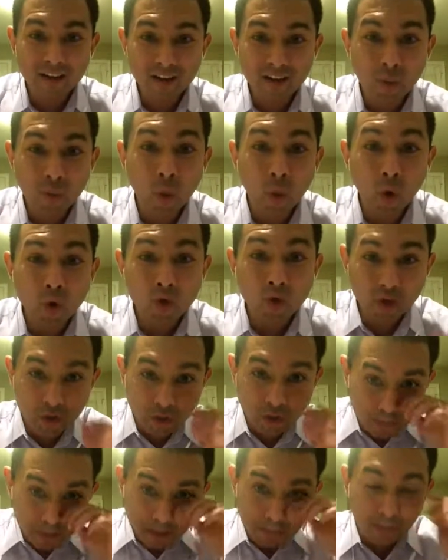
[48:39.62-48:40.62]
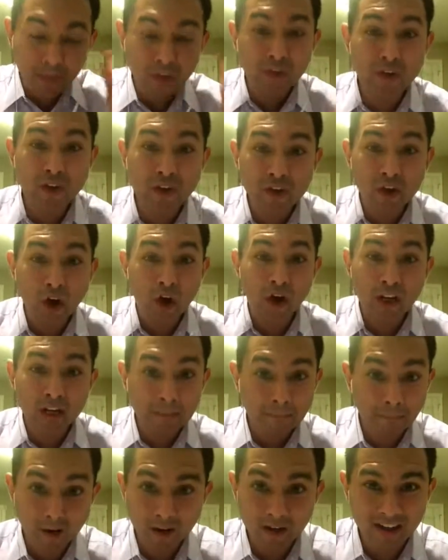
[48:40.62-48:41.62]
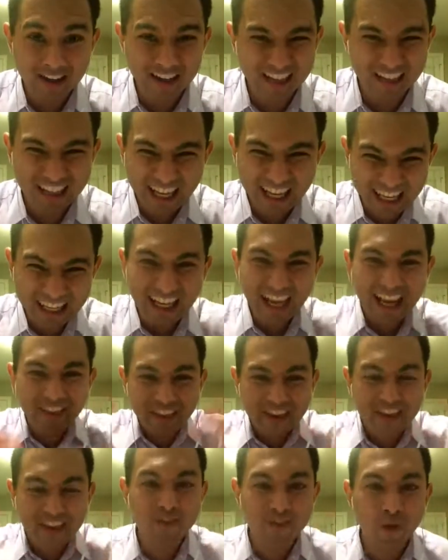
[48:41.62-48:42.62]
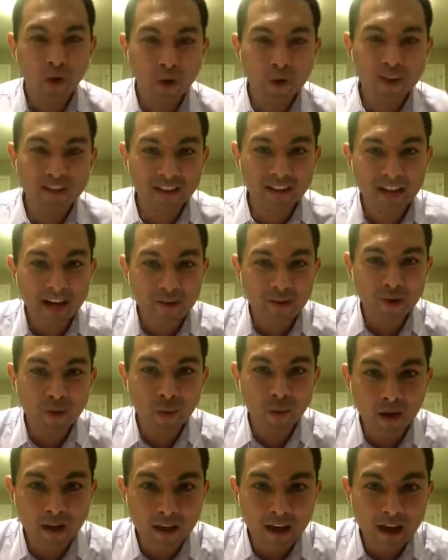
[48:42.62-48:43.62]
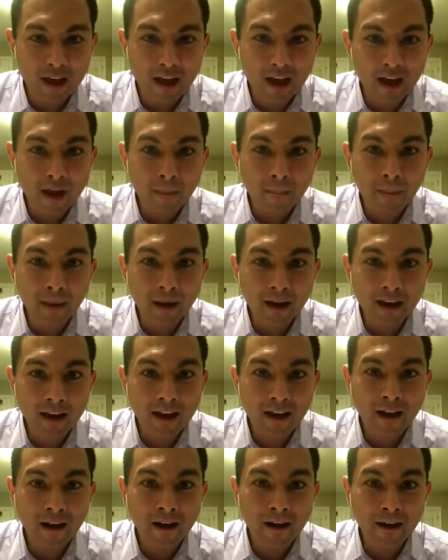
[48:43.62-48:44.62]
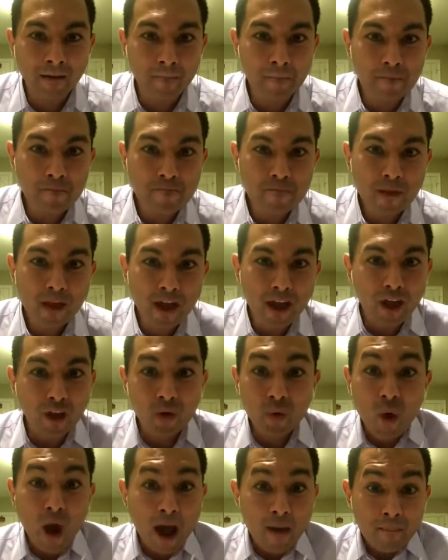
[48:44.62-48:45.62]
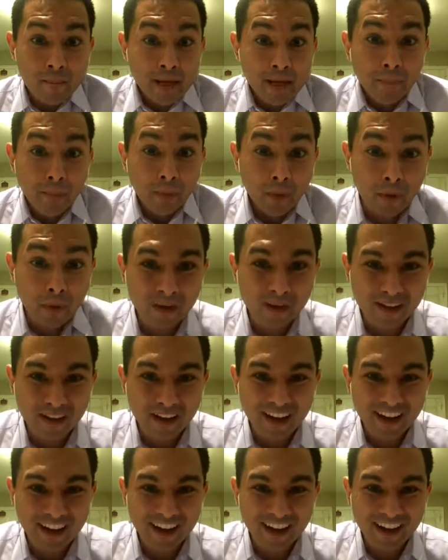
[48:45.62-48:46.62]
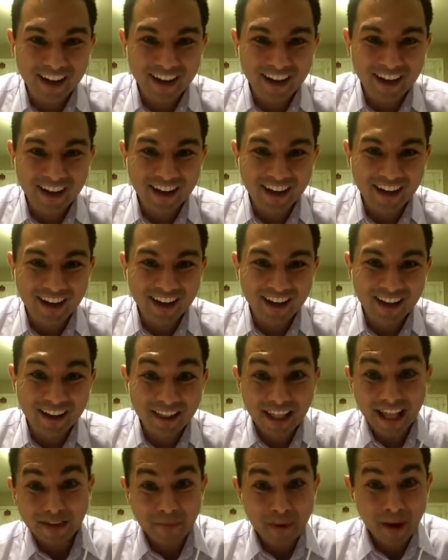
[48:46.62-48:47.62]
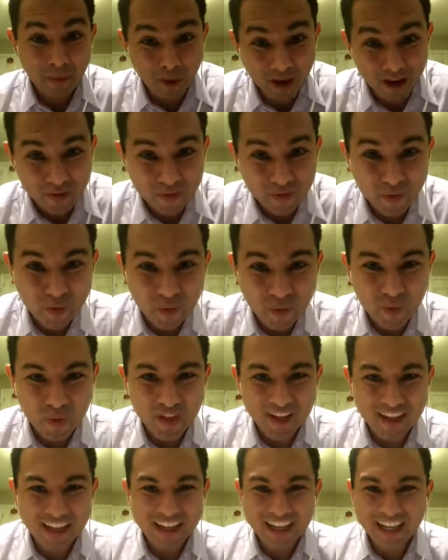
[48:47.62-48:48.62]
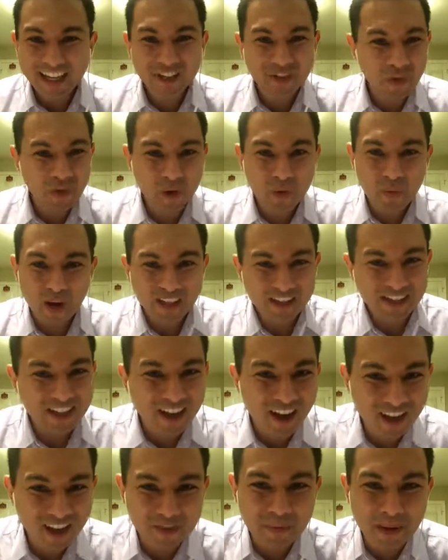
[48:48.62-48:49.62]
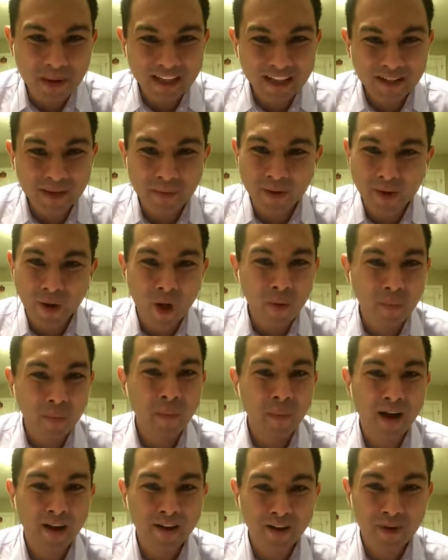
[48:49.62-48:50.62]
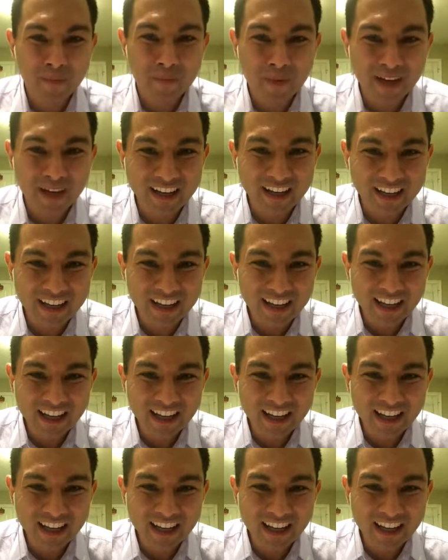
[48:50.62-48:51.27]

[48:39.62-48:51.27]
Those are the people in their target market. Yeah, they could focus on everyone, but you have people like my wife who enjoyed watching college basketball at alma mater, but